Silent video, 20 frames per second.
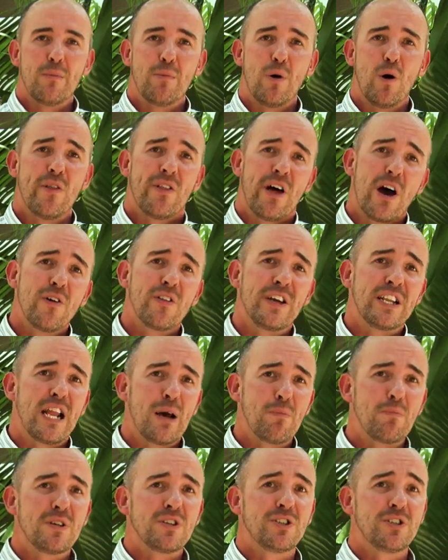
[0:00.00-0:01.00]
Although their
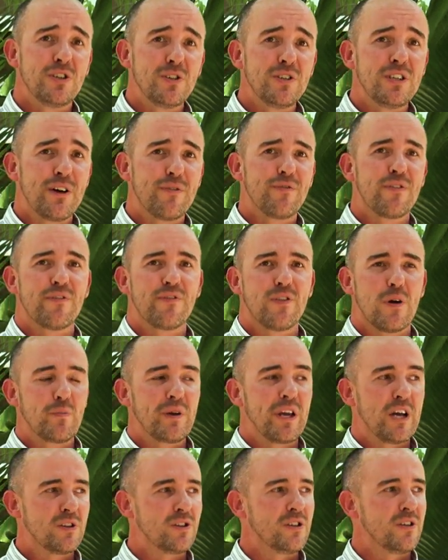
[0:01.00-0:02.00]
numbers do differ
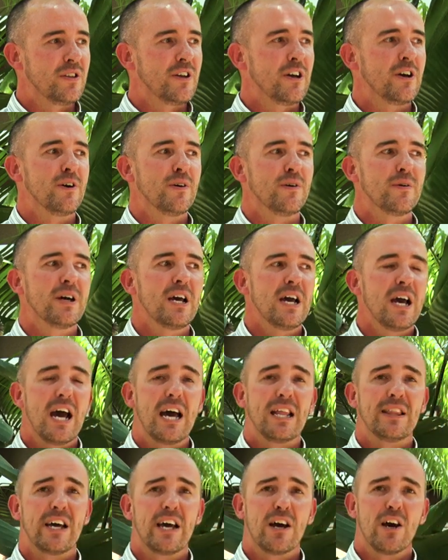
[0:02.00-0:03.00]
from year to year,
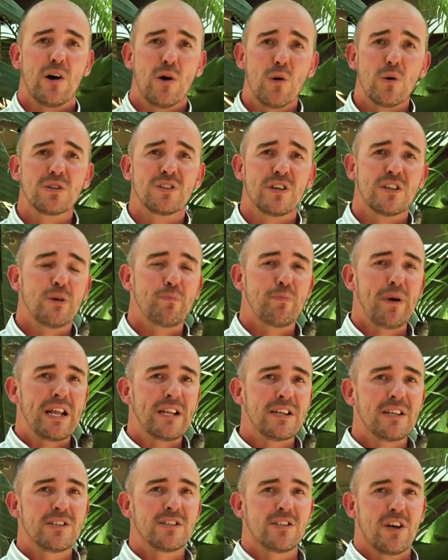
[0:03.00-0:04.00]
and they are also
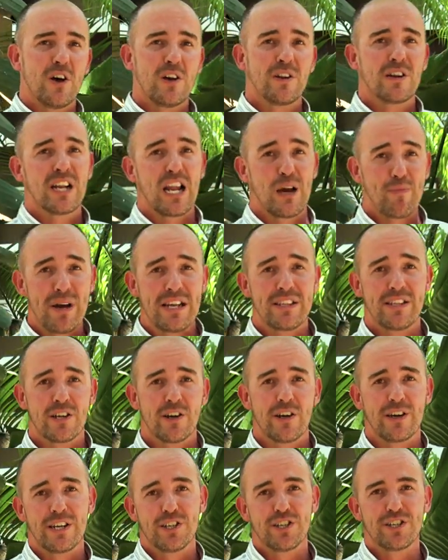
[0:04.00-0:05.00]
dependent on
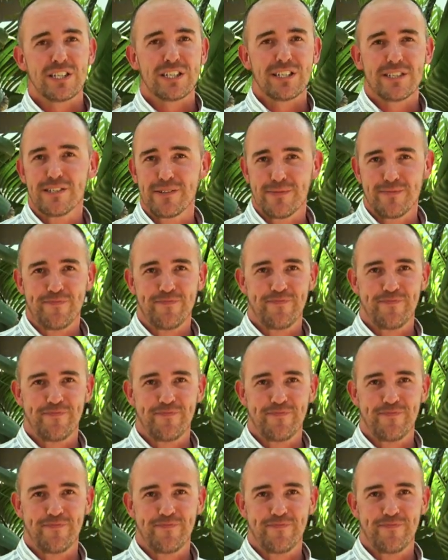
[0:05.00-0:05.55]
climatic conditions.